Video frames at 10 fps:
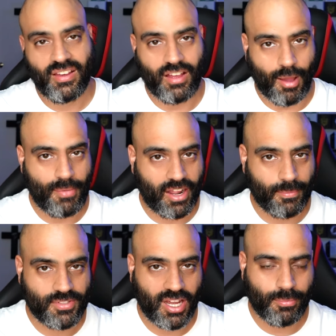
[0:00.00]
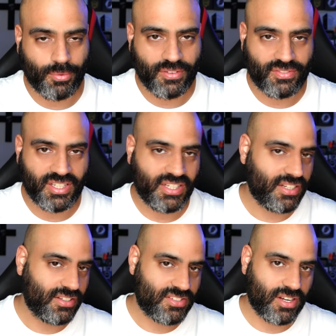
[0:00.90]
I'm back up top with
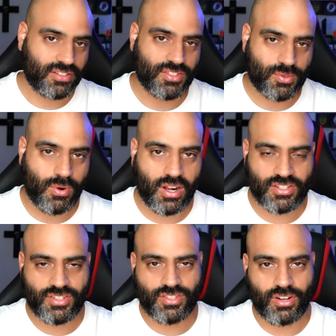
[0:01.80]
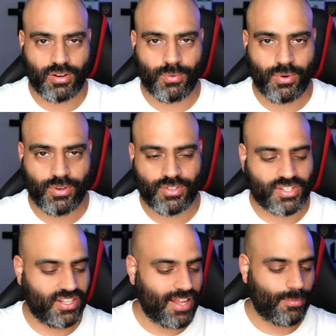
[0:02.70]
the Dr. Squatch Star Wars
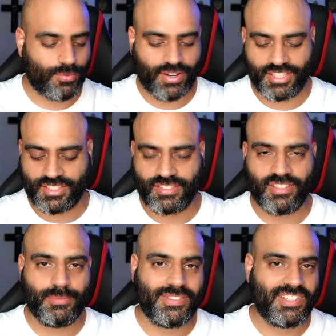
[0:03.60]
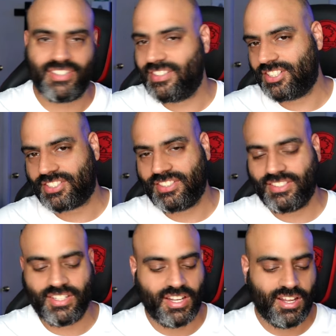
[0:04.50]
collaboration, limited
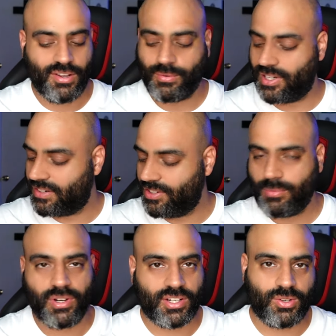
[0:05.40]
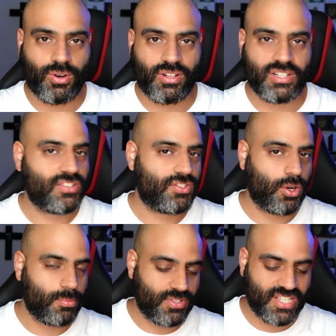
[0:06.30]
edition, whatever you want to call it,
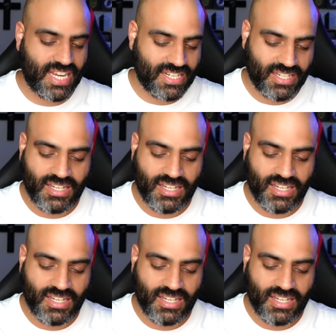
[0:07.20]
soap set.